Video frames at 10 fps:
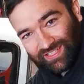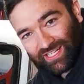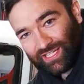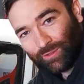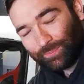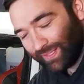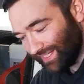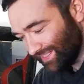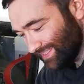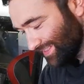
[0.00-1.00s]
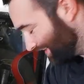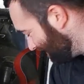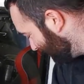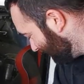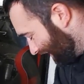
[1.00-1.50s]
a little ping
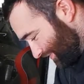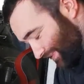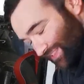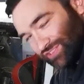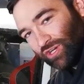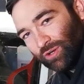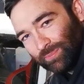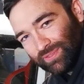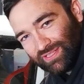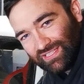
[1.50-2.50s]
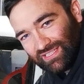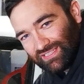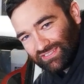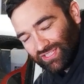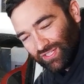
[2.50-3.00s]
and then that crack shot up.
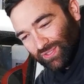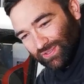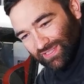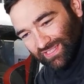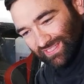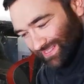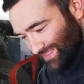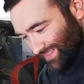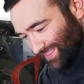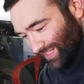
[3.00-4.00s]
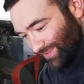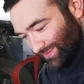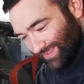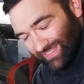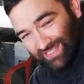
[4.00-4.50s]
So,
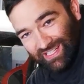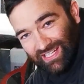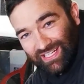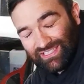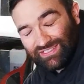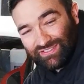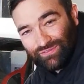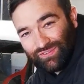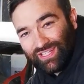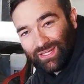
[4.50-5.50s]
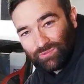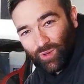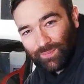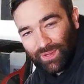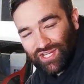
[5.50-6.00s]
I like to think I'm
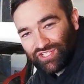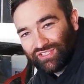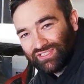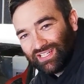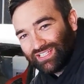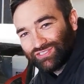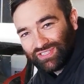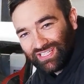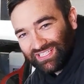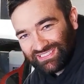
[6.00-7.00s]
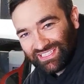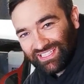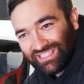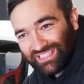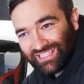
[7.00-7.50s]
quite patient. I took it
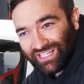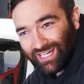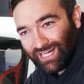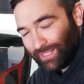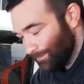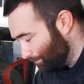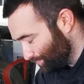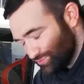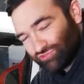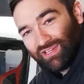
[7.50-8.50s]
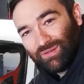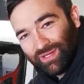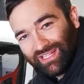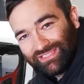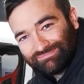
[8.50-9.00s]
easy and straight
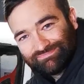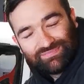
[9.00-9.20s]
away